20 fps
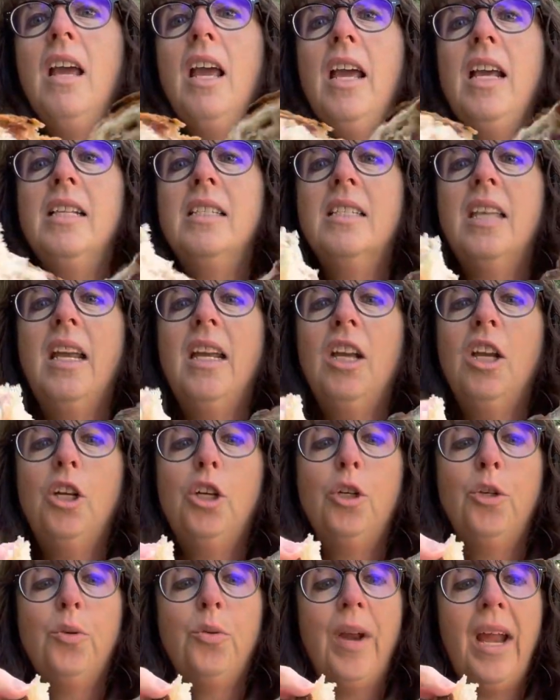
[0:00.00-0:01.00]
It's like a
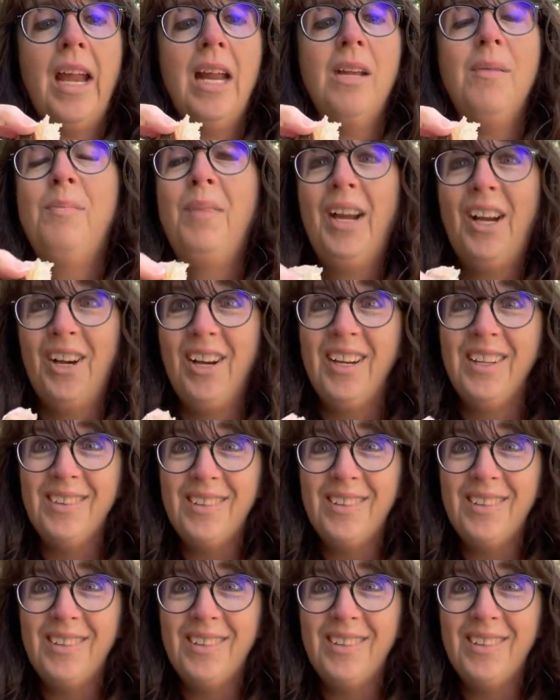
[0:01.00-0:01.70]
cranberry